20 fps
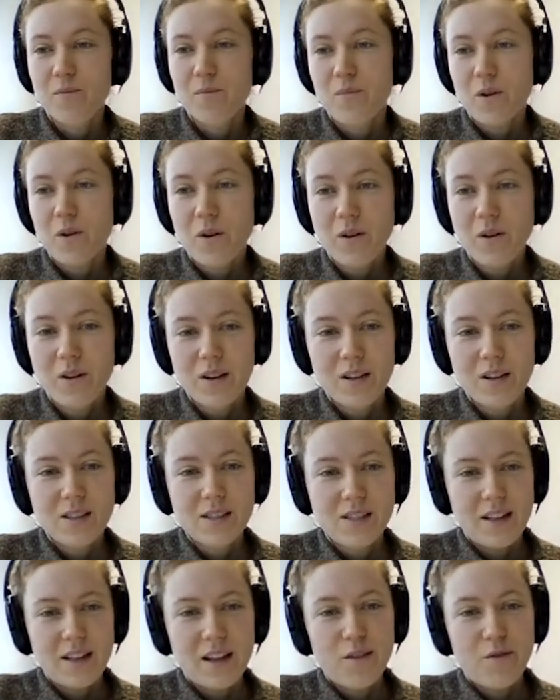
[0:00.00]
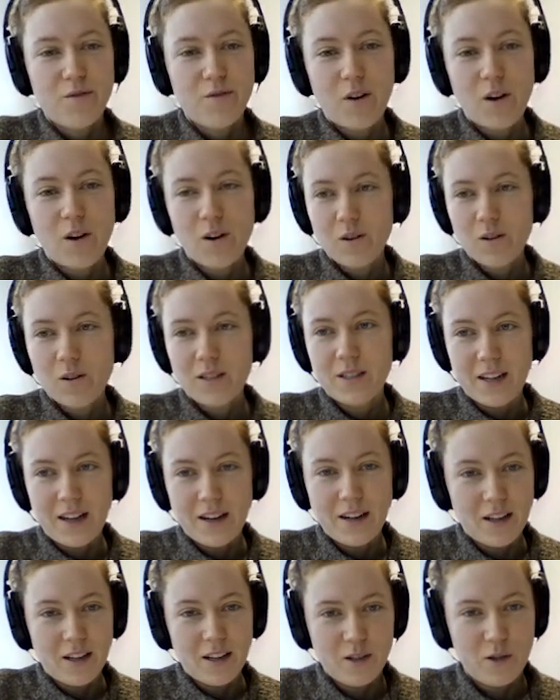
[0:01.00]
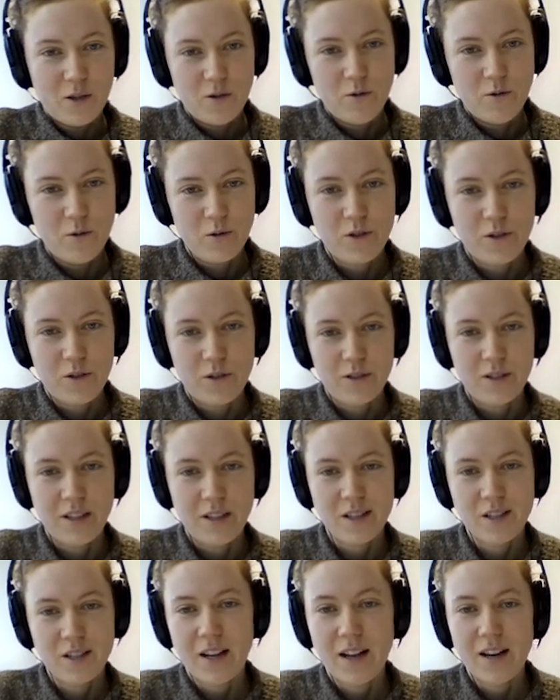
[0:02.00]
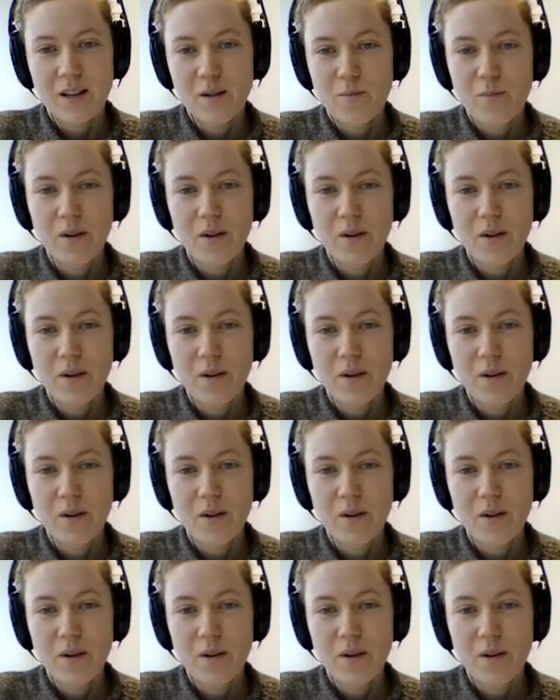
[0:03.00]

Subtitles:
brokers, they follow standard solutions and channel